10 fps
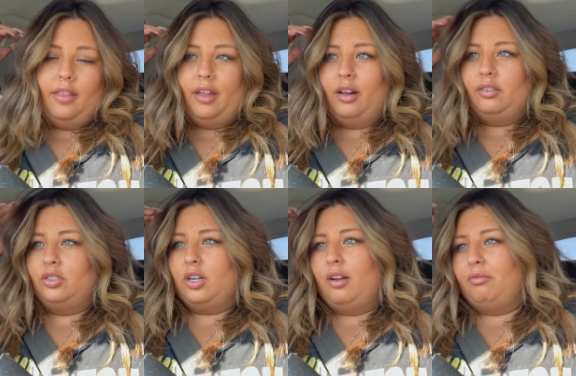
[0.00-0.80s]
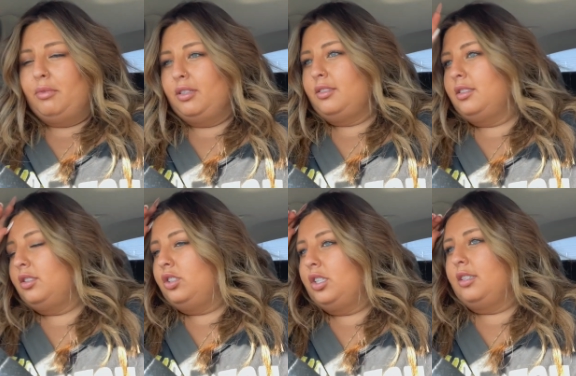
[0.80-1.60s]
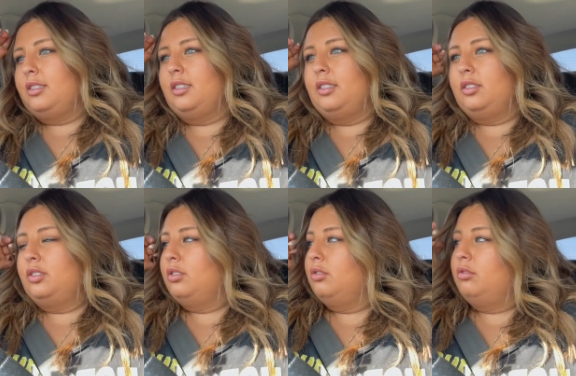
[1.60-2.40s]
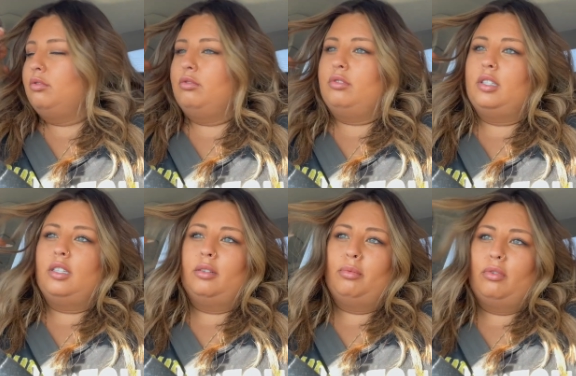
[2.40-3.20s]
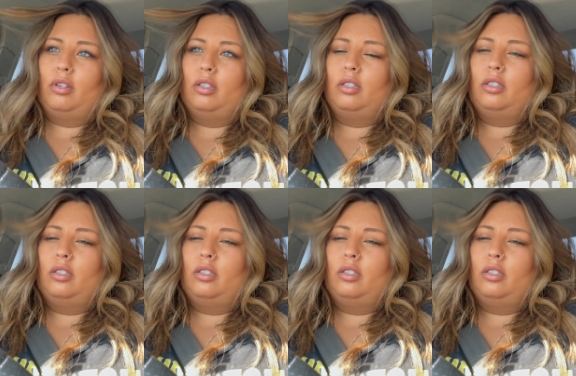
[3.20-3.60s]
then I'll drive Miss Jessie to the airport.